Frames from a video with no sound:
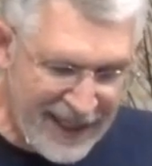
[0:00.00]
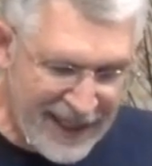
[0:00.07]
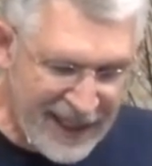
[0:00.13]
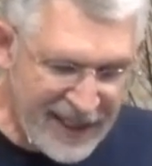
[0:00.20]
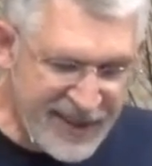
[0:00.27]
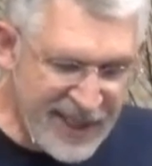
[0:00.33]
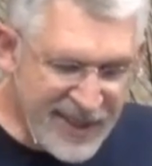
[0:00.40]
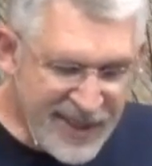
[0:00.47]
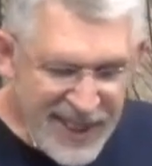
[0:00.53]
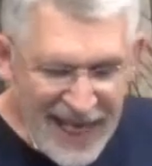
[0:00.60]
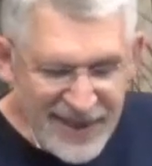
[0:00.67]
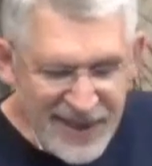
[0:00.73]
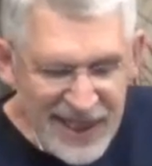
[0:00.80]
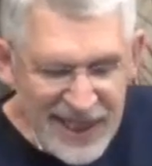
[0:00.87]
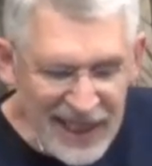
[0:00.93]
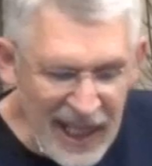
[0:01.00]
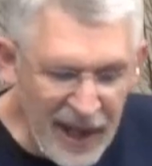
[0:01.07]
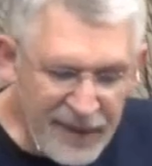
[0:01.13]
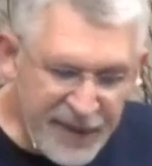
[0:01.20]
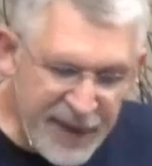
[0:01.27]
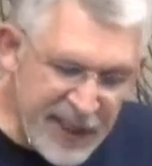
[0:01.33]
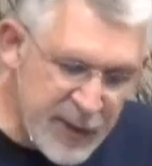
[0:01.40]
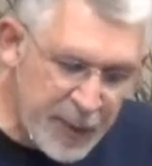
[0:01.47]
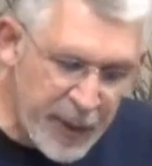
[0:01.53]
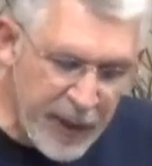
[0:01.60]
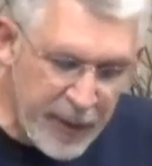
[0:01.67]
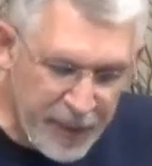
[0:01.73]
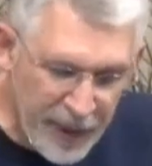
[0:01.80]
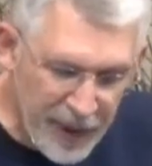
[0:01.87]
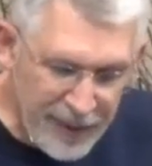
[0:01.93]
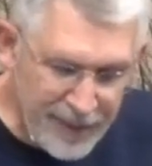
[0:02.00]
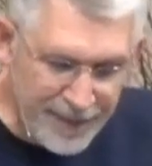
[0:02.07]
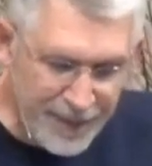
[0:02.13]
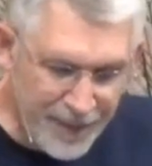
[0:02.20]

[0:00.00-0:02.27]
It says, Yes, he loved his people.